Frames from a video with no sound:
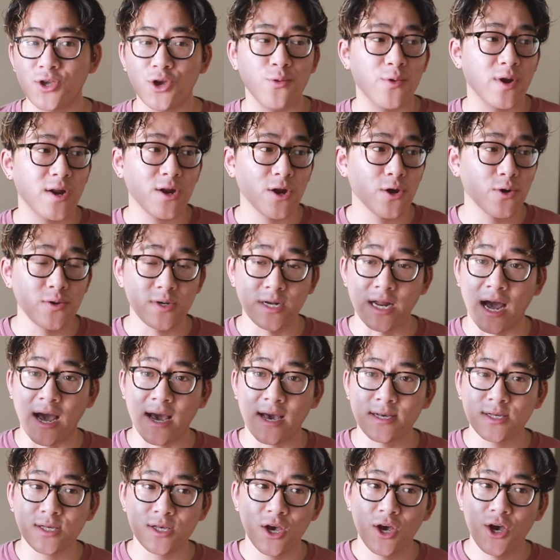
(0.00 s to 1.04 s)
You already know who
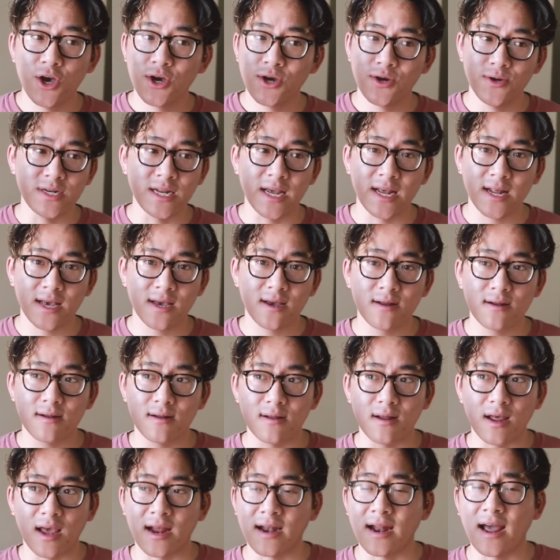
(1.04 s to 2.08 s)
dies, who did it,
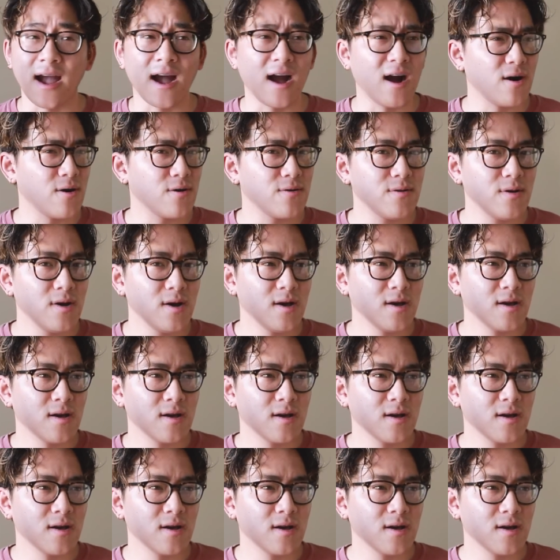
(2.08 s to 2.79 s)
and how.